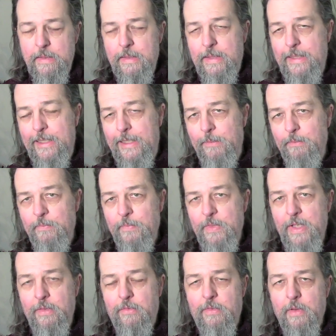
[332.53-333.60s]
um,
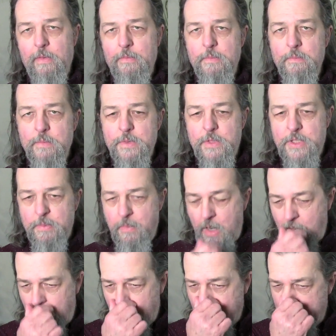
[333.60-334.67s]
into
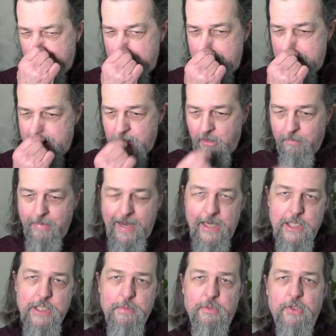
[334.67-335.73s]
smaller, easier,
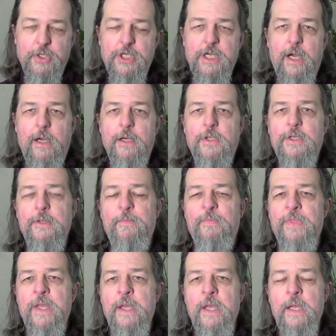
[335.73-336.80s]
manageable chunks,
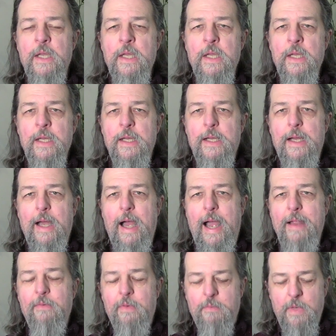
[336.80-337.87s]
uh,
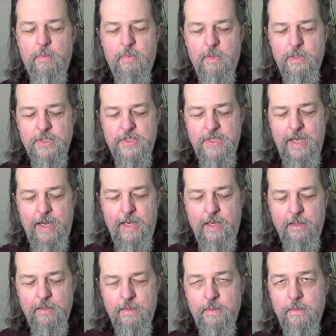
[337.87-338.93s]
I remember a
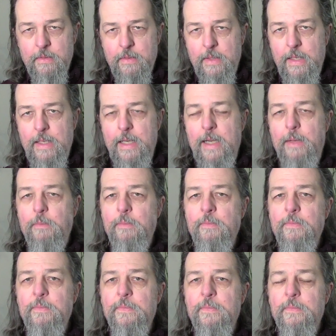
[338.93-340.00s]
saying um,
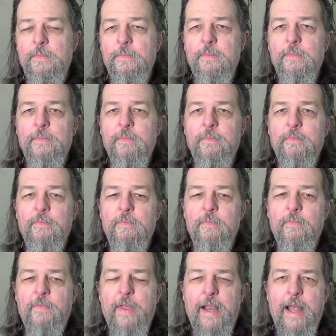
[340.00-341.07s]

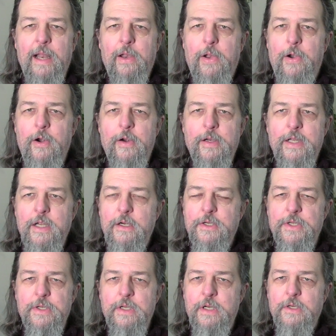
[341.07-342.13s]
that I learned
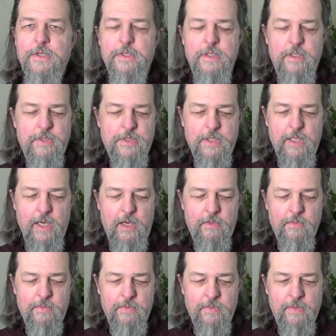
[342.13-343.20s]
years and years and years ago,
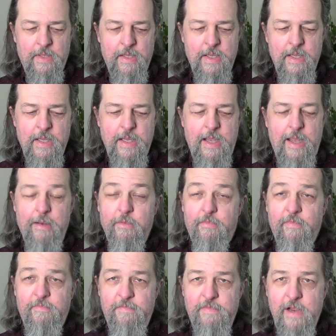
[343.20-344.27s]
and it's
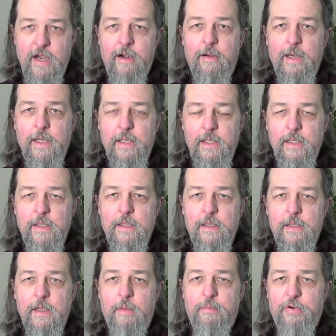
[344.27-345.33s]
very
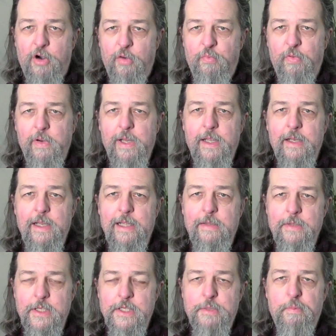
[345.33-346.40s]
appropriate in
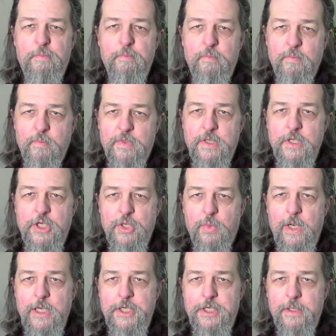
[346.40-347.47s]
this
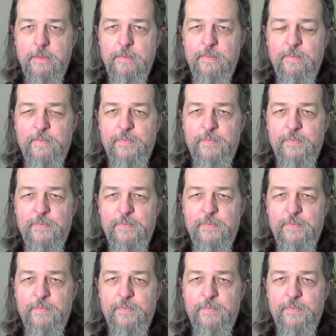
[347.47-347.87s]
situation.